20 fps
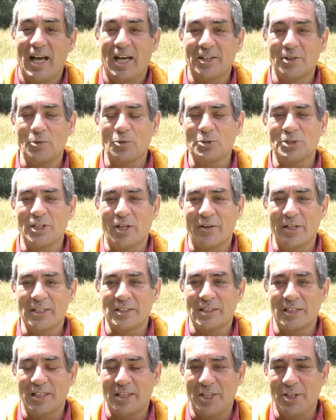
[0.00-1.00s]
And also
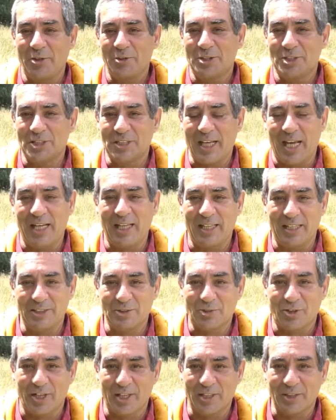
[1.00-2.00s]
it's an acute
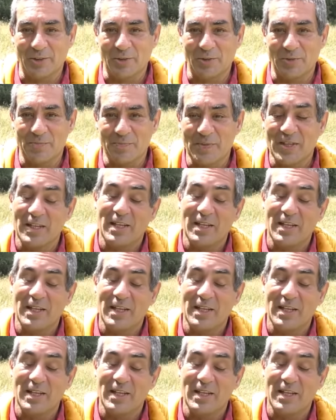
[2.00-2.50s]
scalene triangle.